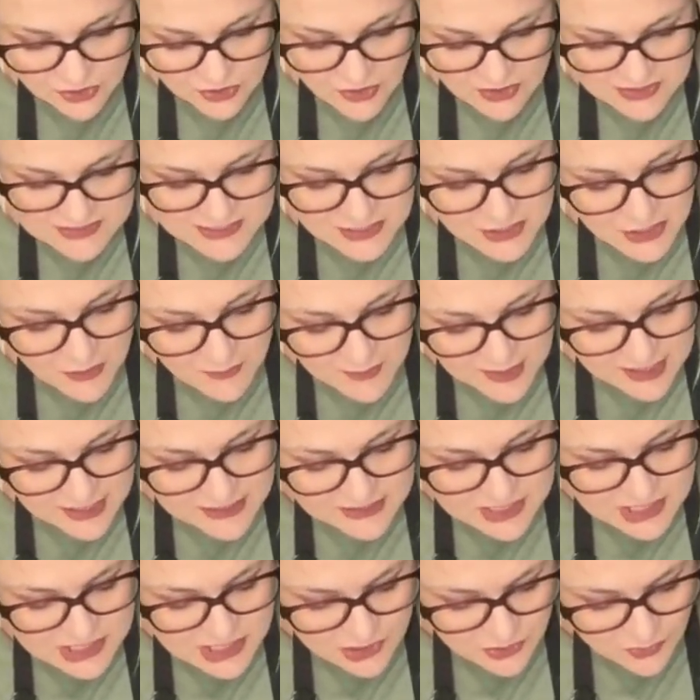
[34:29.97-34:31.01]
You guys are
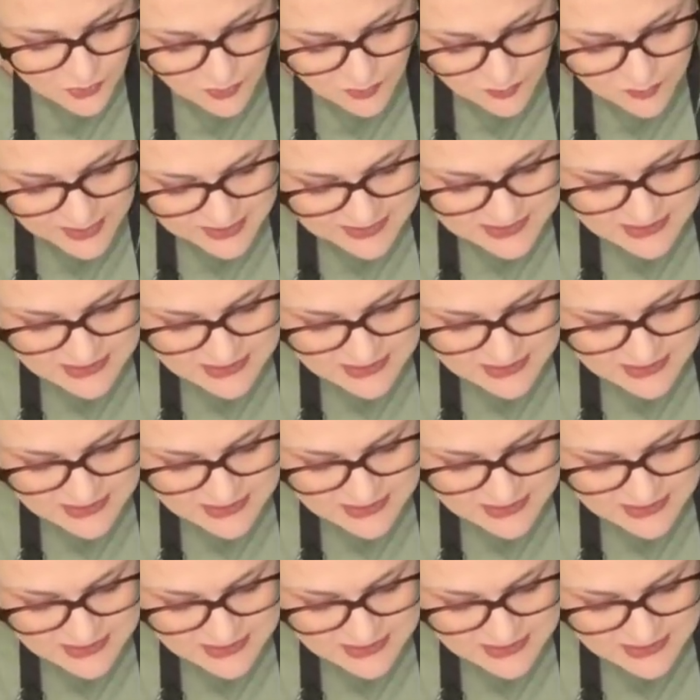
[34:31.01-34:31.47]
going into your